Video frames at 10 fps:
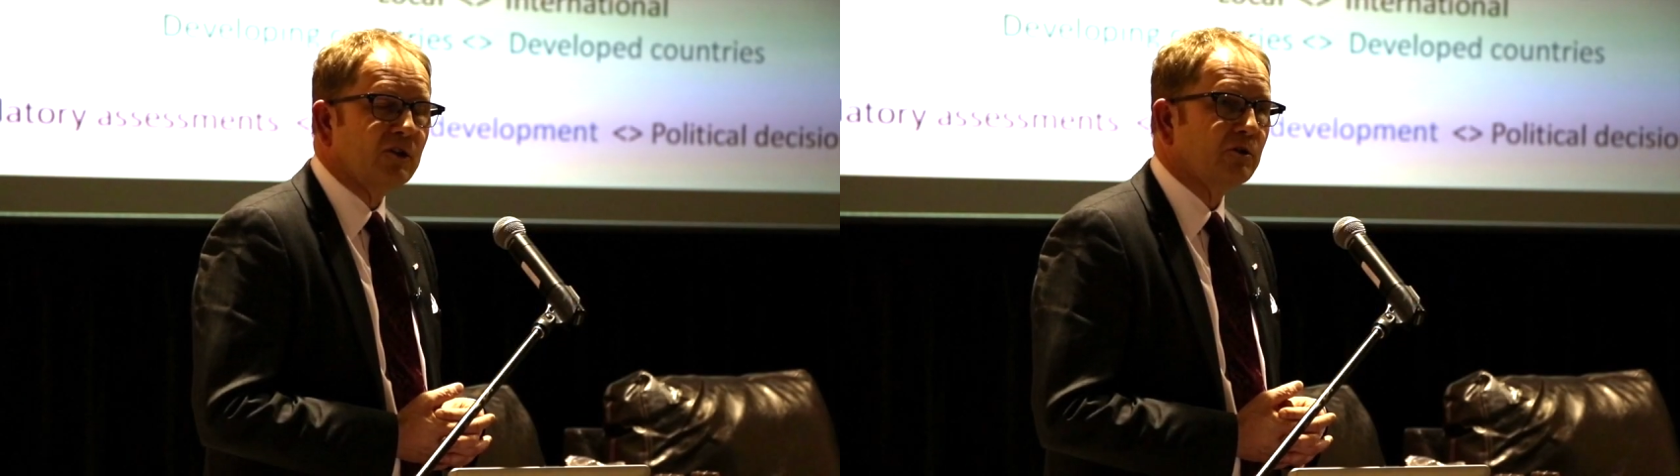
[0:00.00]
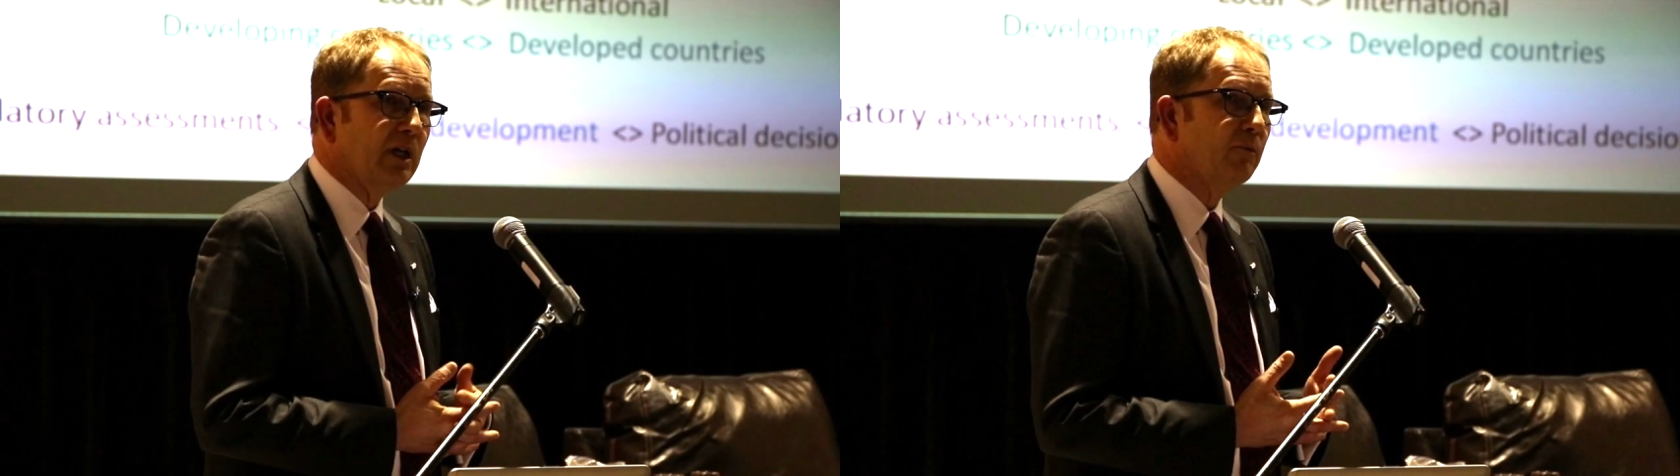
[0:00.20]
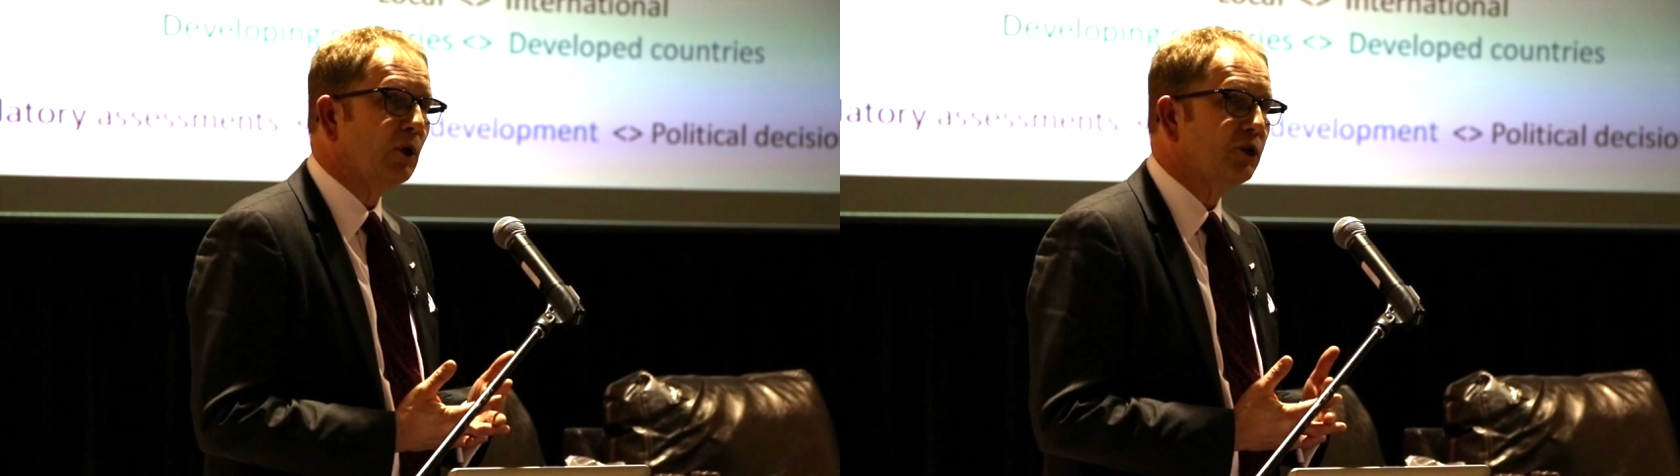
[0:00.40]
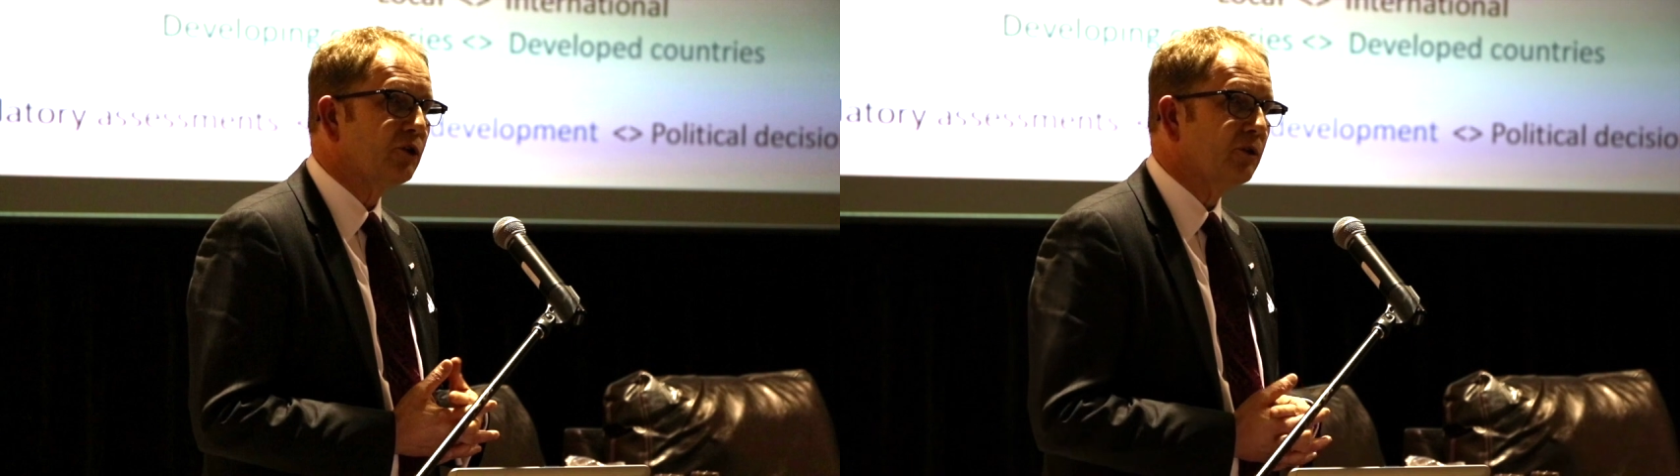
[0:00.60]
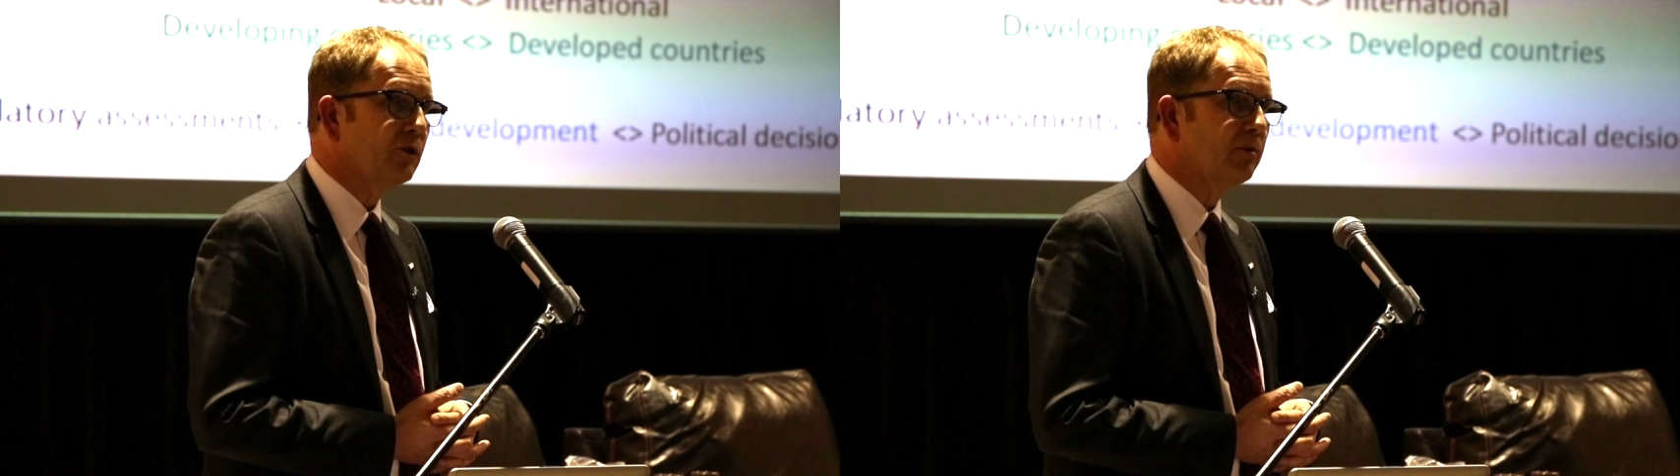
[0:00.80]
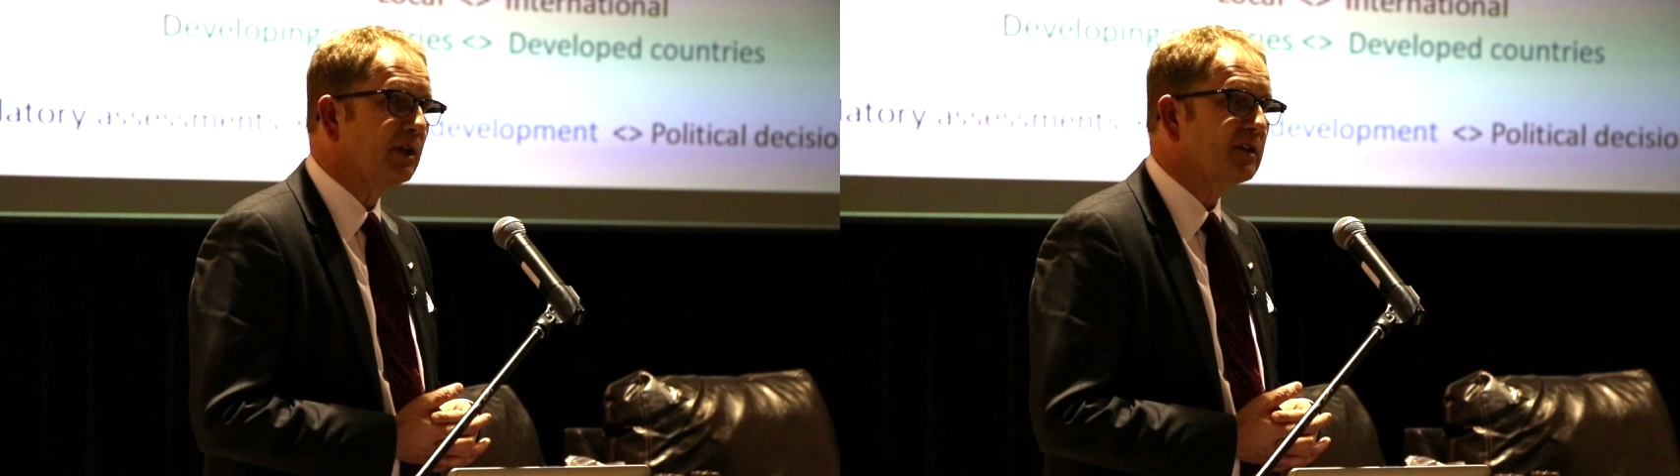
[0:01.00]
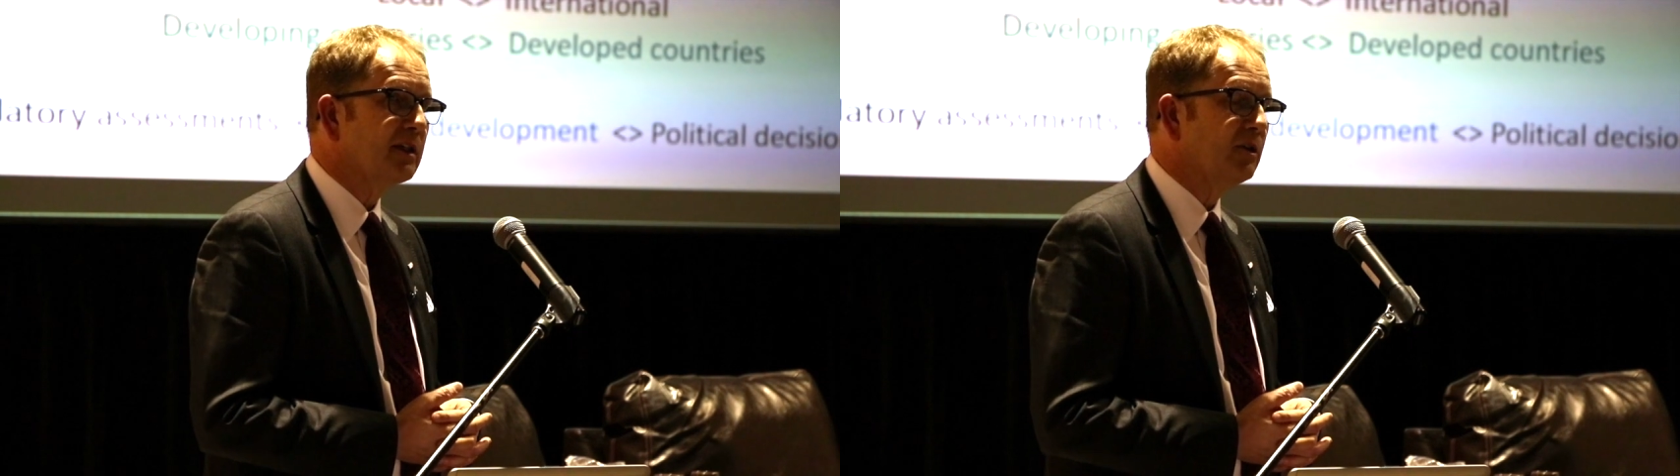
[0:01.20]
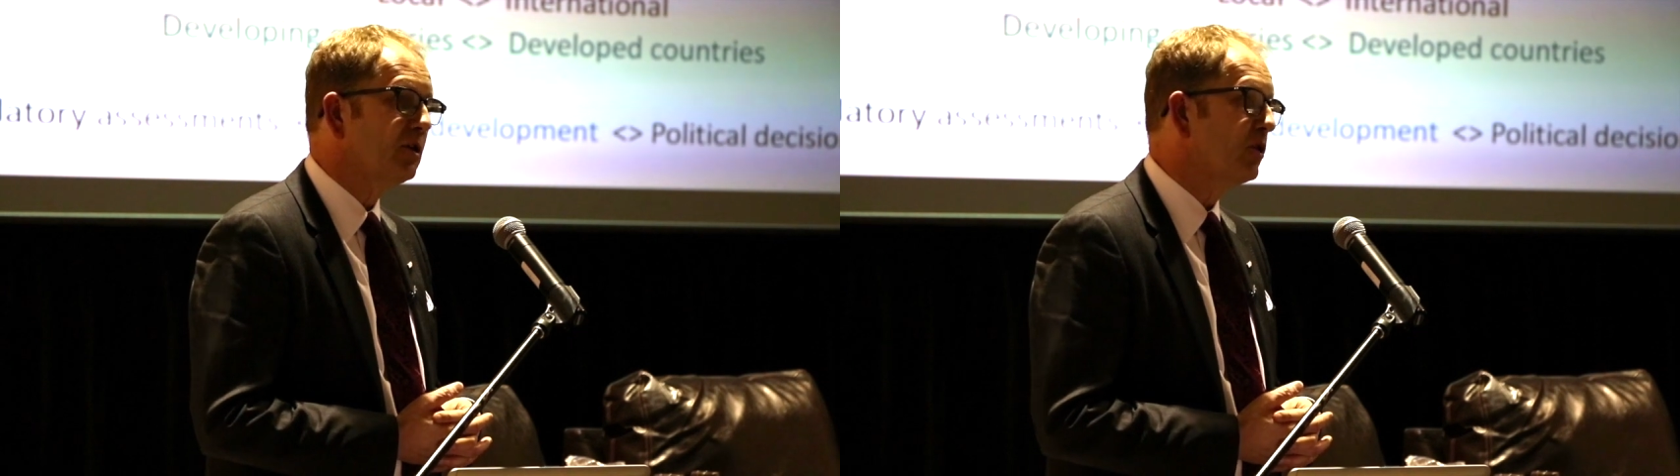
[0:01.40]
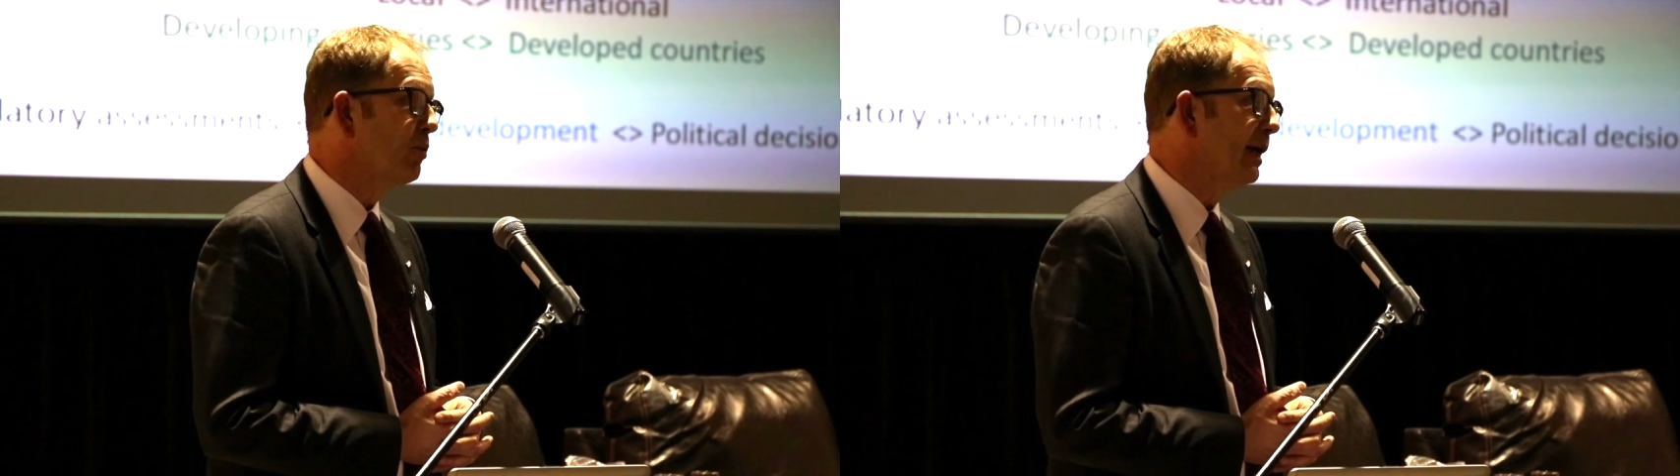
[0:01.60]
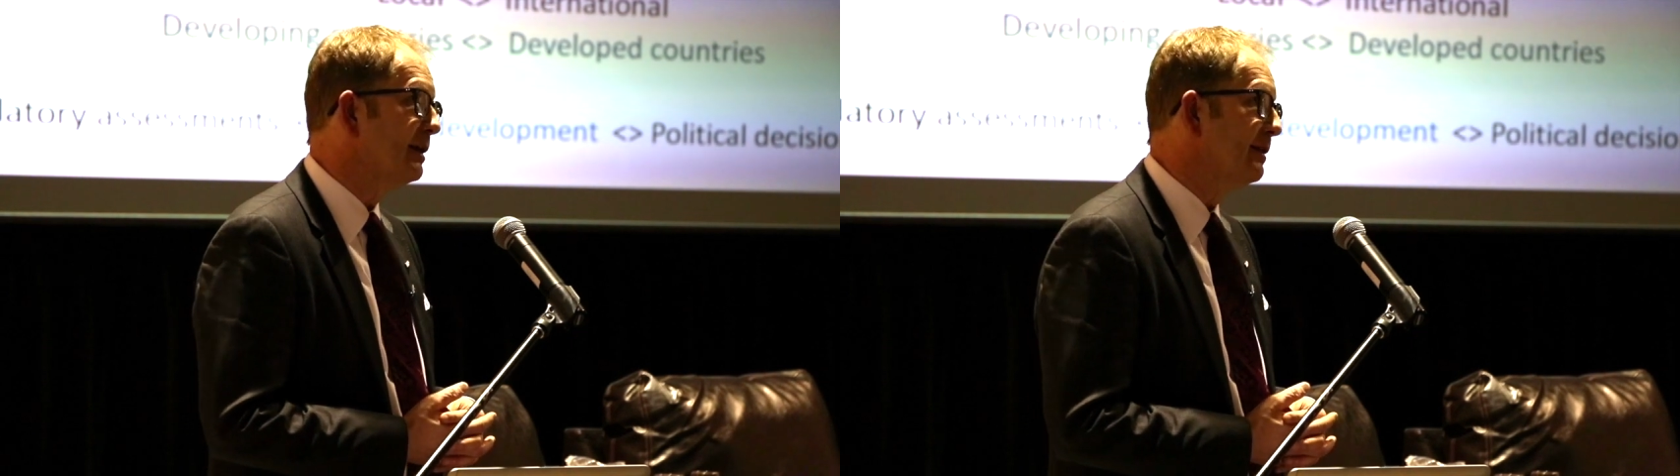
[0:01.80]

to really wonder to what extent you can write